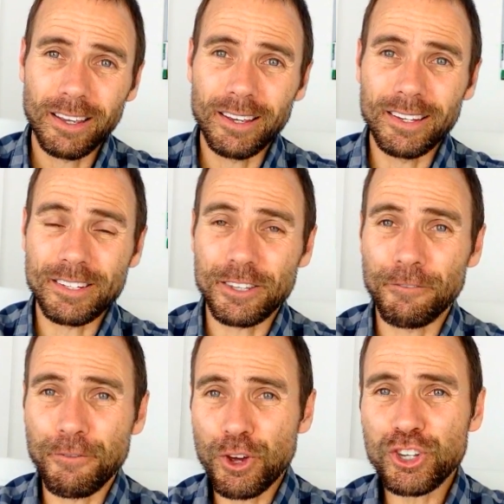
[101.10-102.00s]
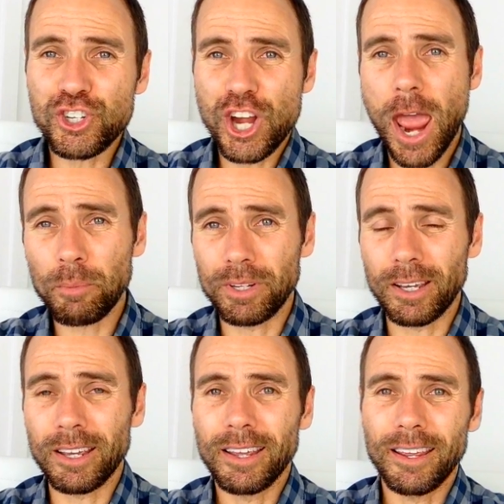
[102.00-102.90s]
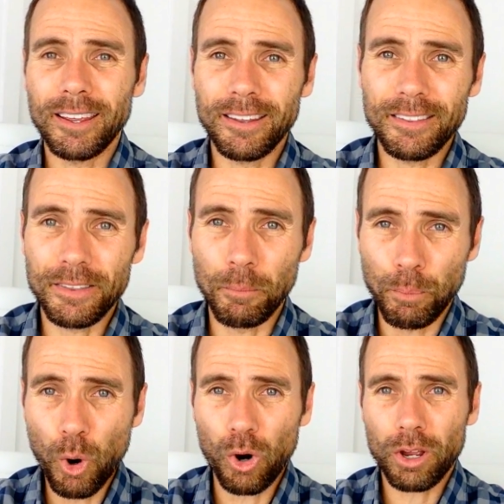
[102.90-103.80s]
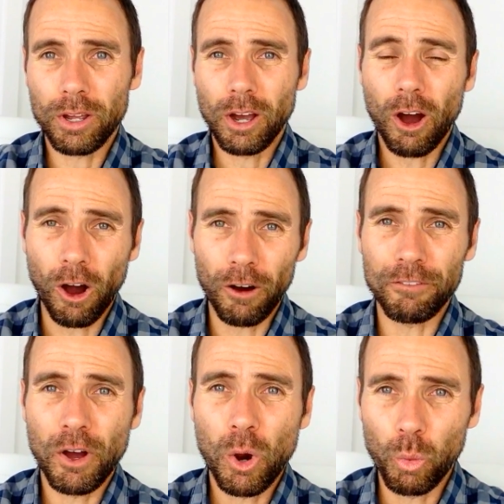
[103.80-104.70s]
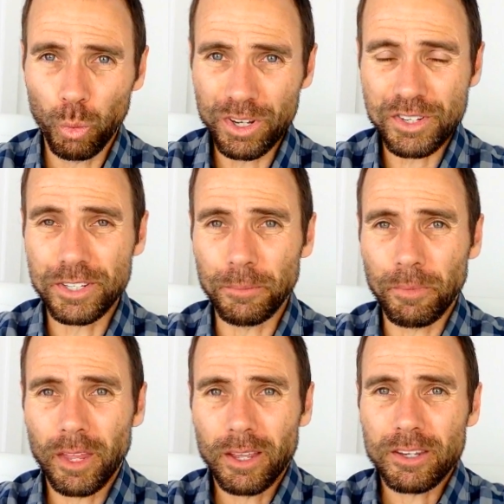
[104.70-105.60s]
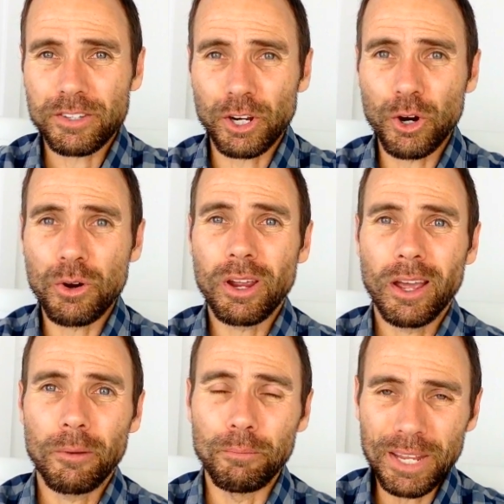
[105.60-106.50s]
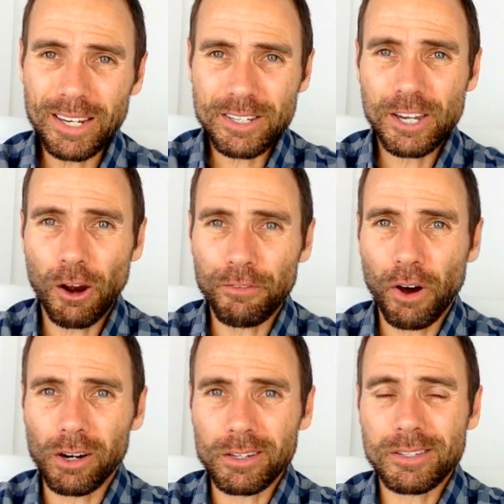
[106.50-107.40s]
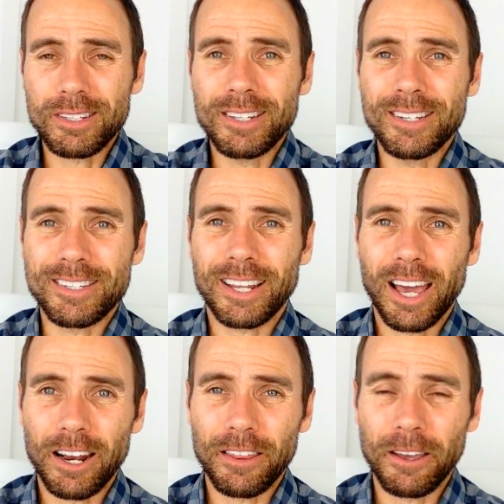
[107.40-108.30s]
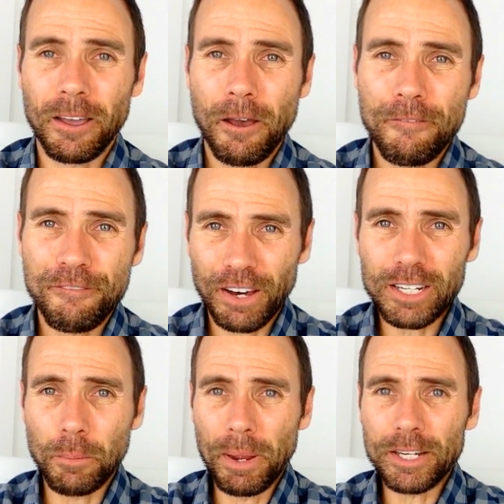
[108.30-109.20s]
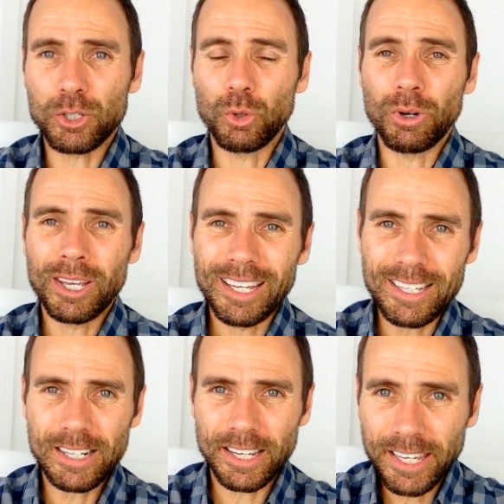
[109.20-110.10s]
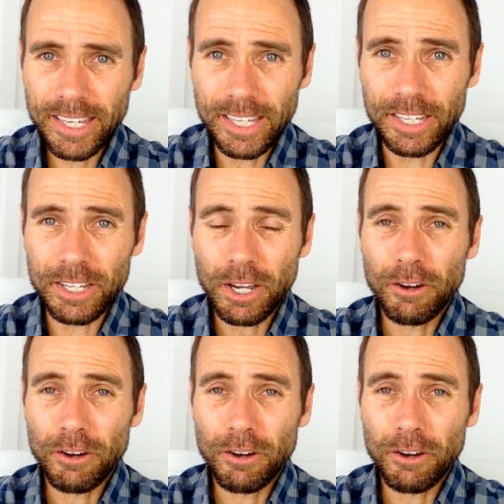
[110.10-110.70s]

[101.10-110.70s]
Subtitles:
is the first chapter in the book of wisdom. So being self-honest is kind of the fundamental inner key